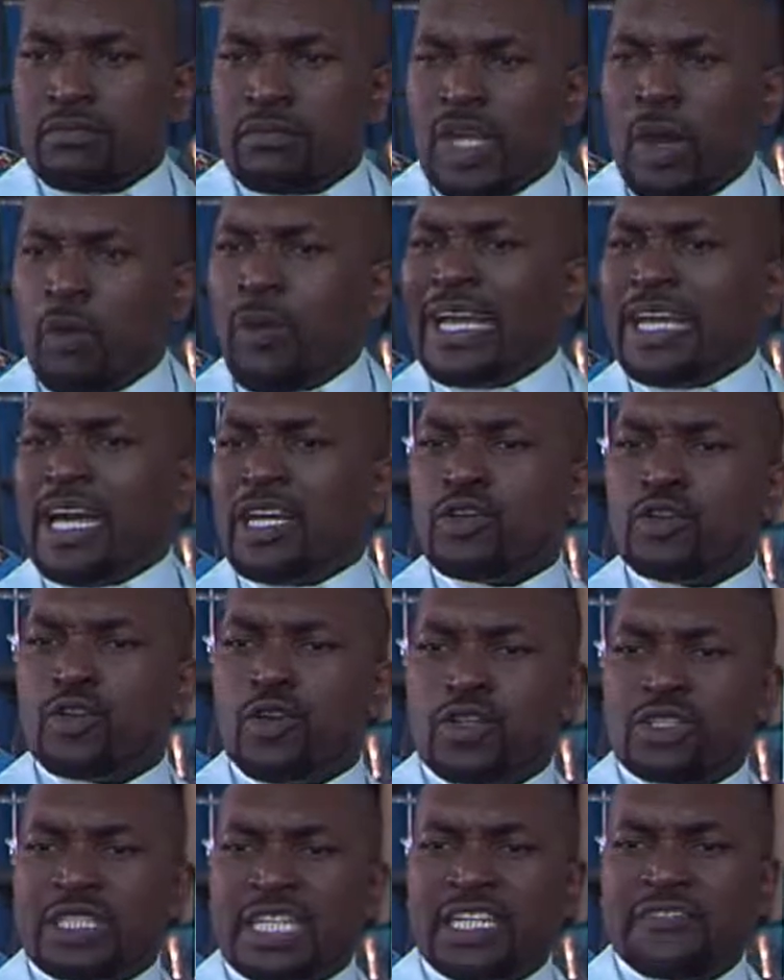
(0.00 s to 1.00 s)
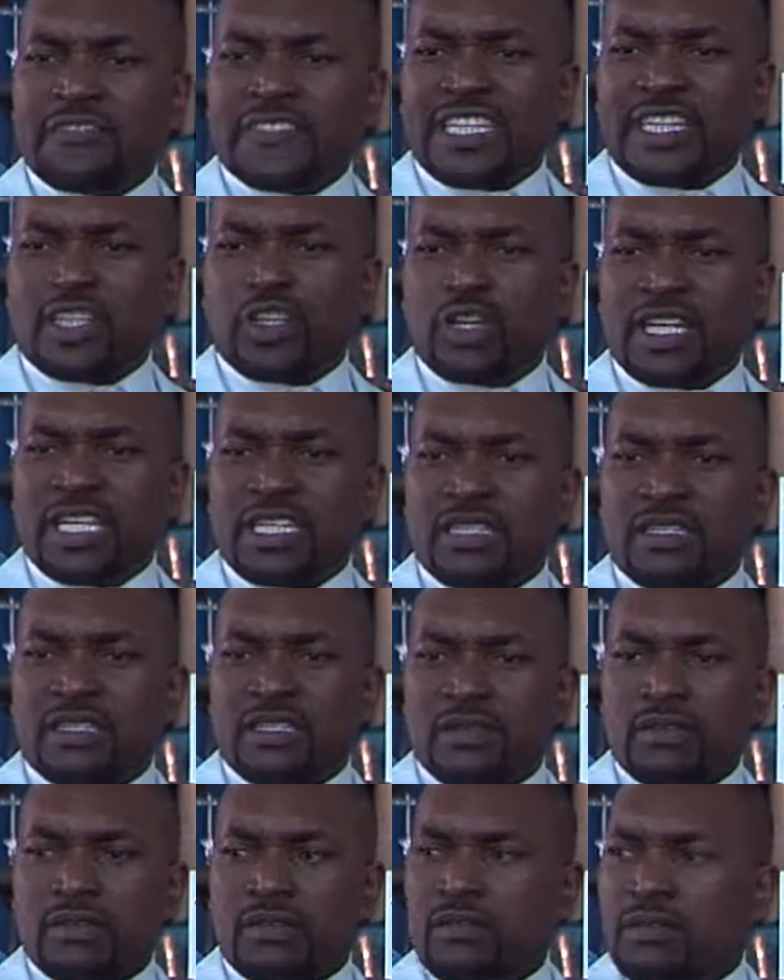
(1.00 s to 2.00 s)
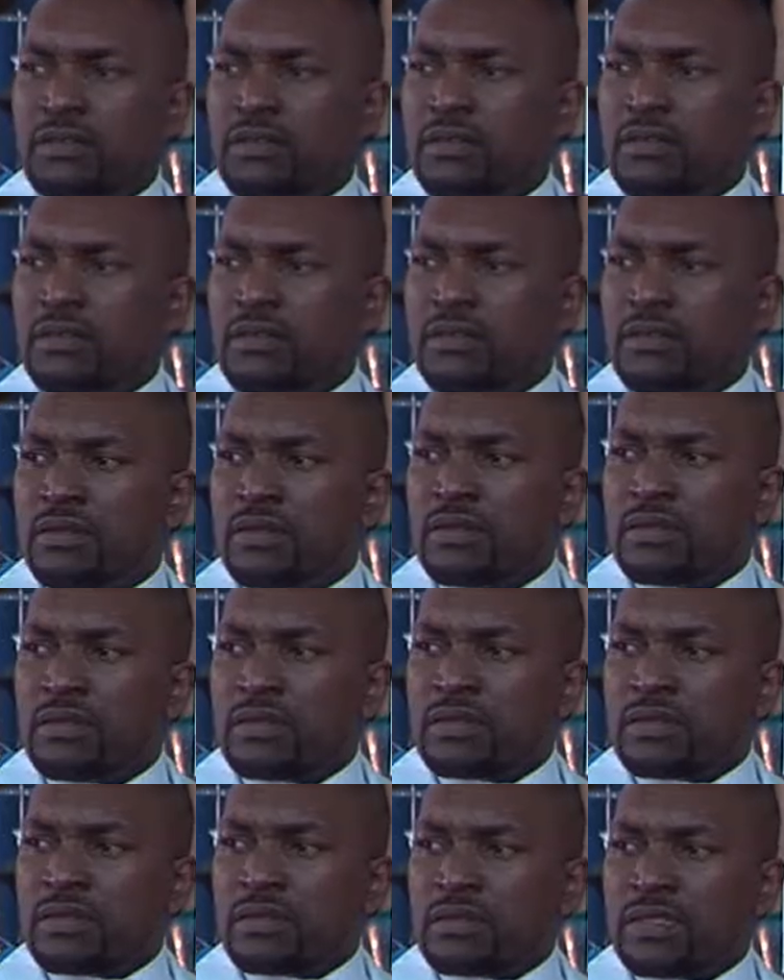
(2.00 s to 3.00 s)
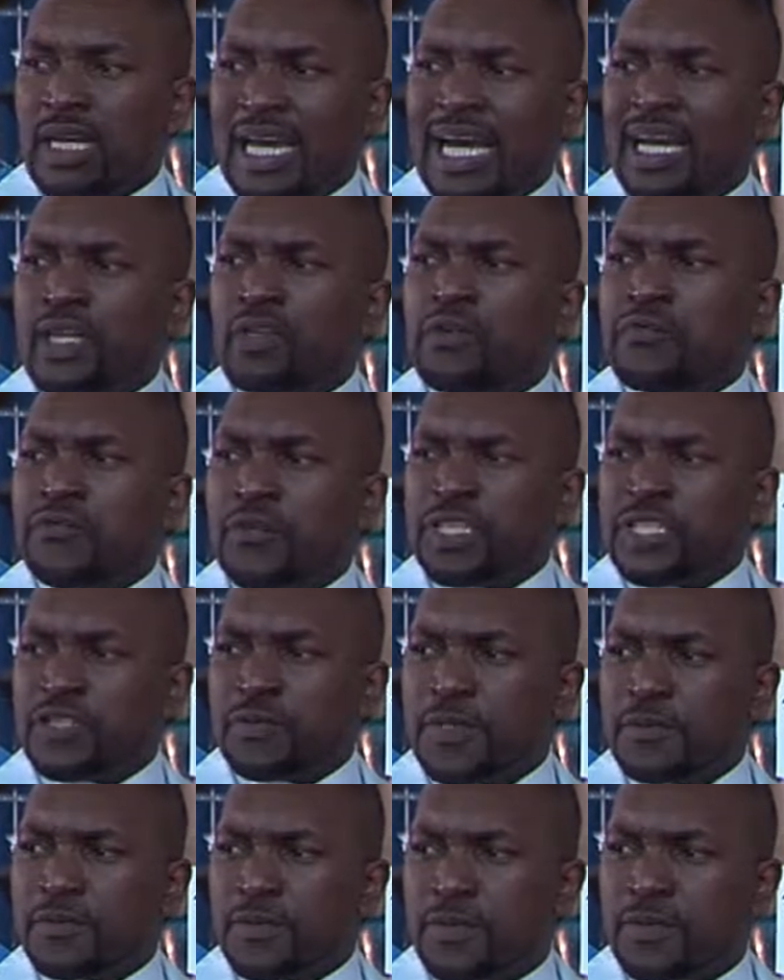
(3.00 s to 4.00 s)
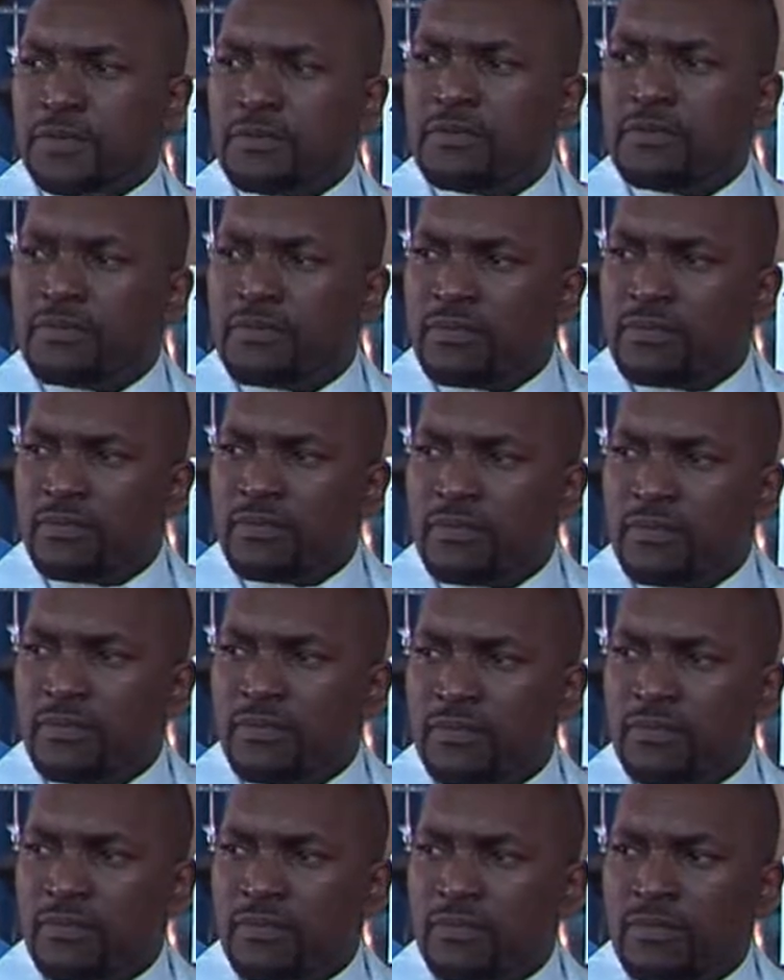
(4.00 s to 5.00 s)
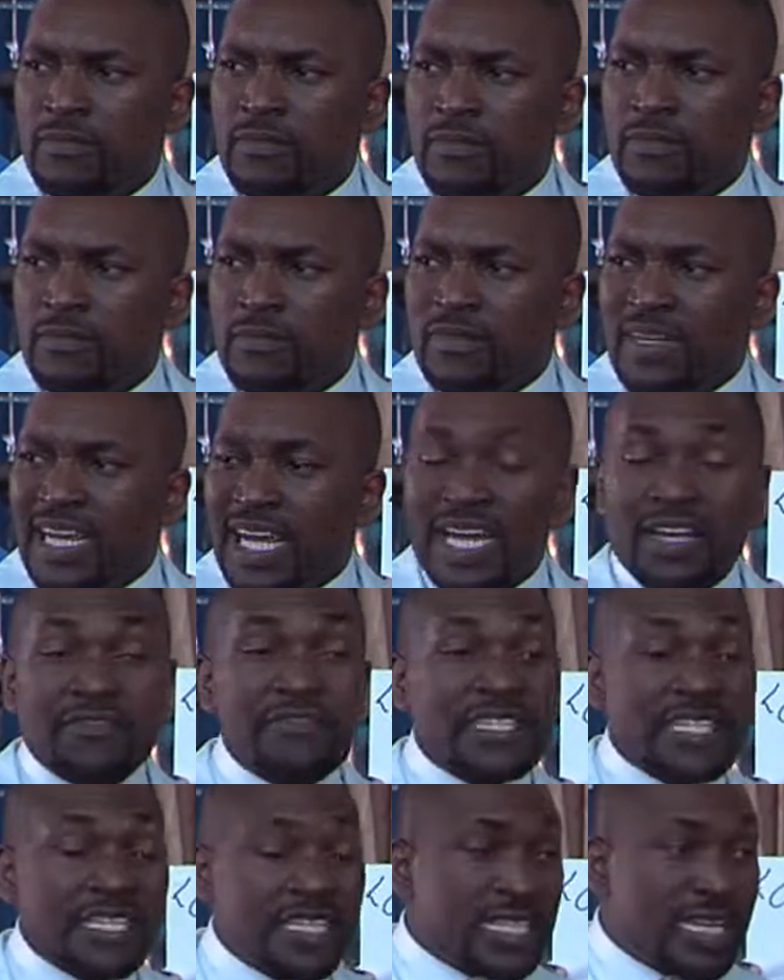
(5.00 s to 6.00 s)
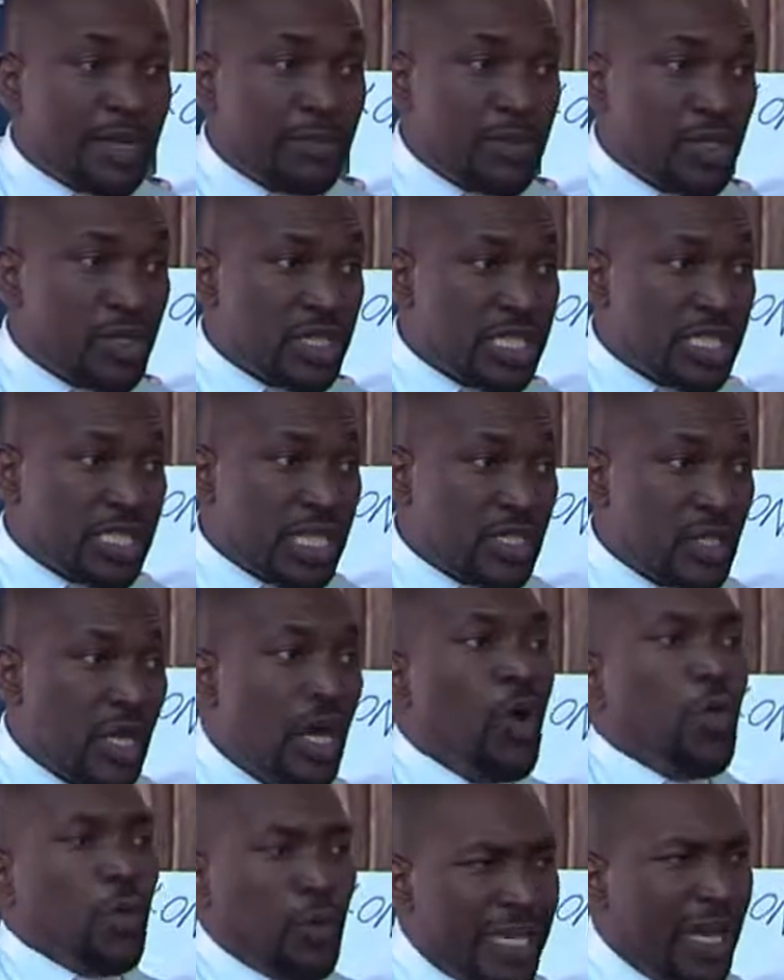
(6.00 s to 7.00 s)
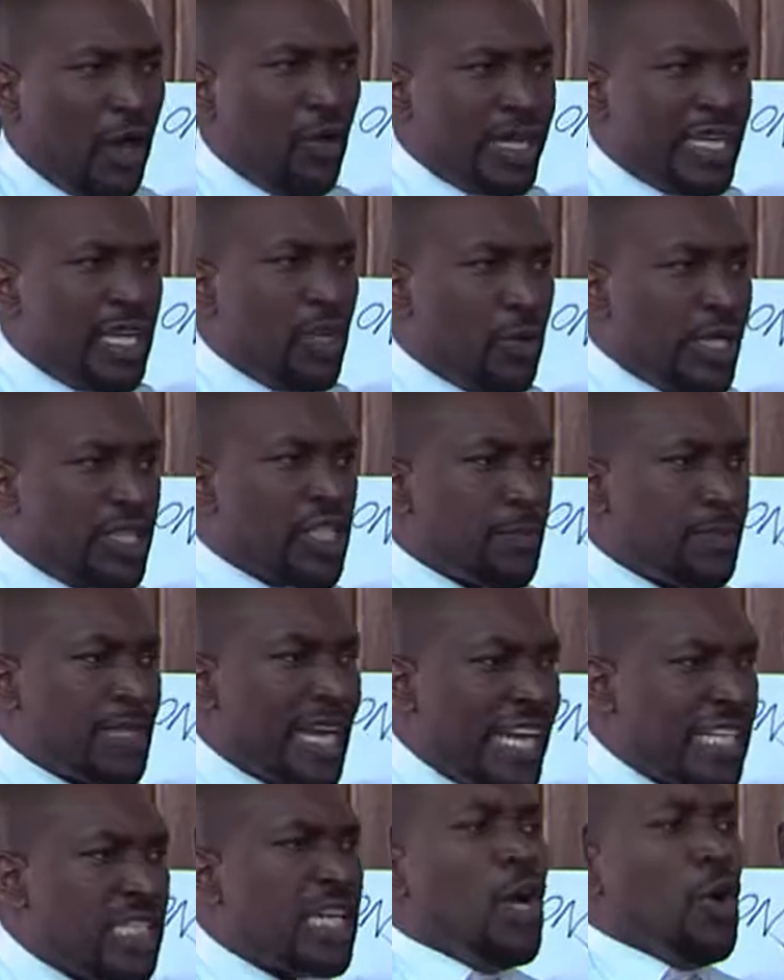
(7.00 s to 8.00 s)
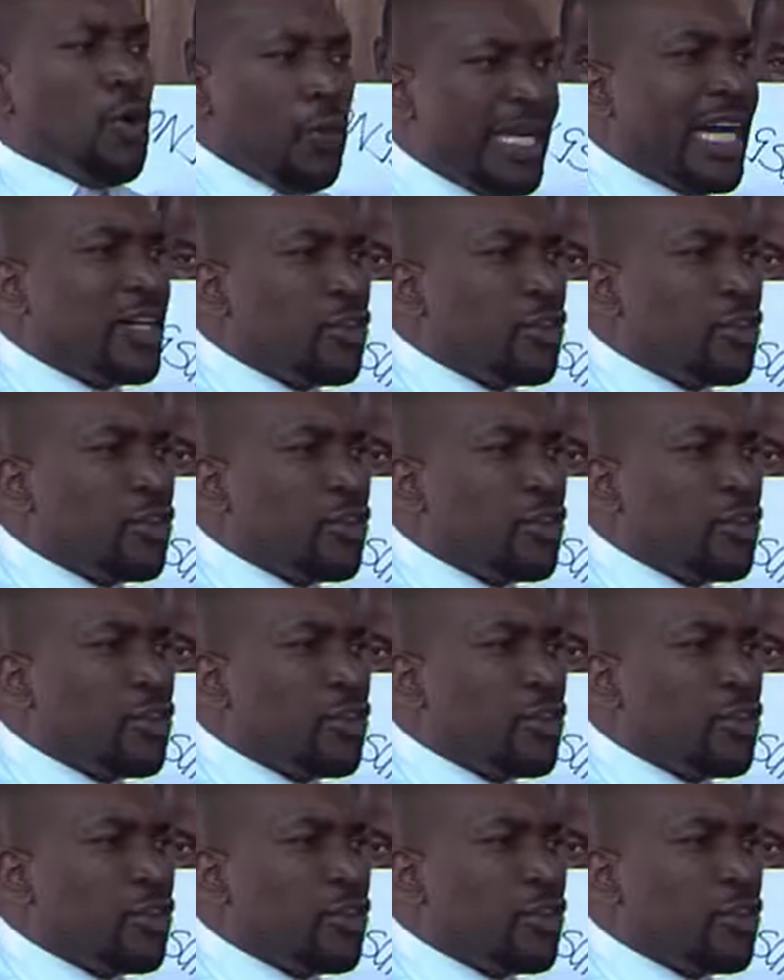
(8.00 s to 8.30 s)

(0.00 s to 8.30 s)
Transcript: why are you not lifting your hands? Are you foolish people? I have seen some musicians. We are on a worship night. We are